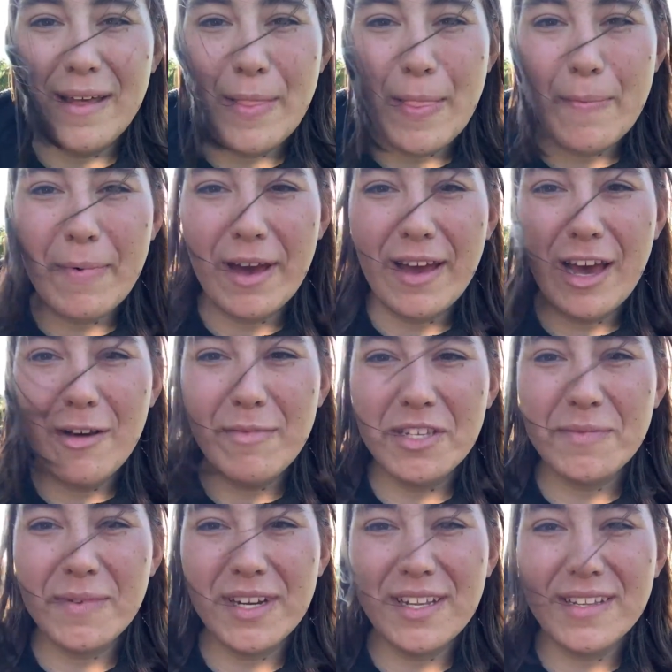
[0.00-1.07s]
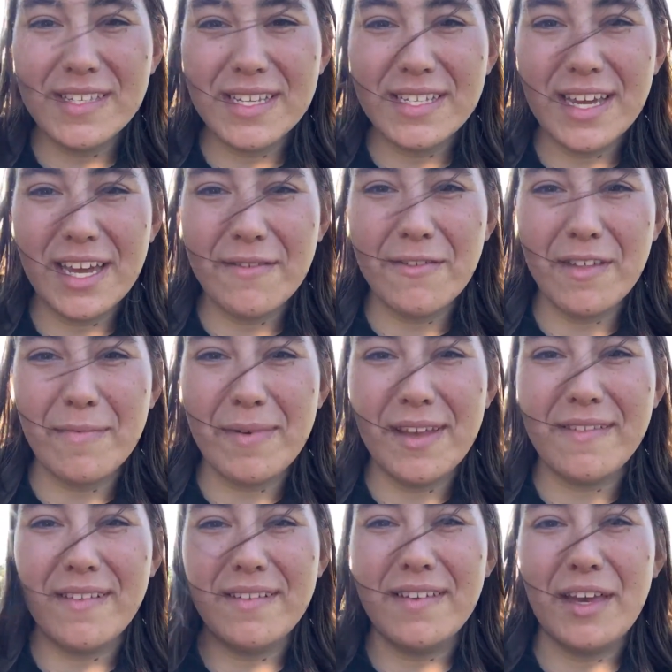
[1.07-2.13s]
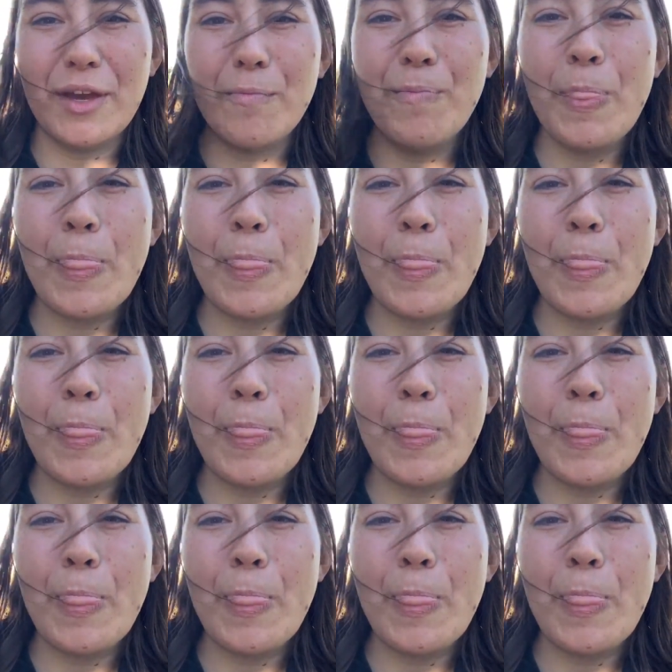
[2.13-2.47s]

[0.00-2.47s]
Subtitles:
About how much money does it take for the PCT?